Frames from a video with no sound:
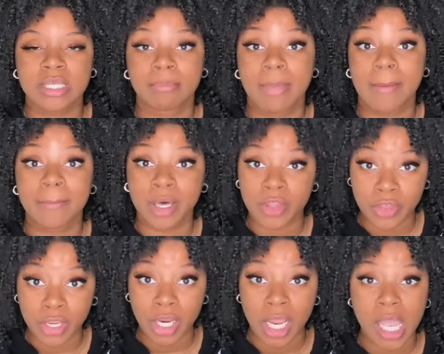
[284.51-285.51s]
my
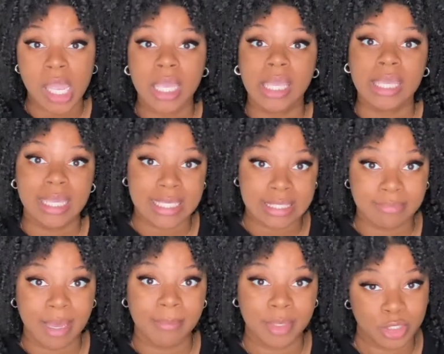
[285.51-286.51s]
mother is
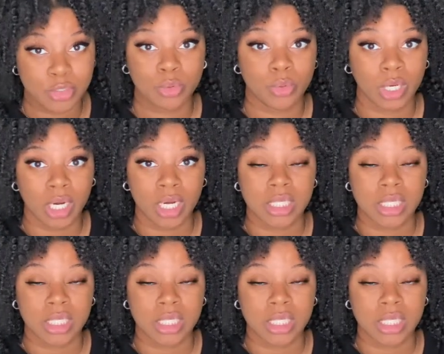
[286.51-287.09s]
my mentor.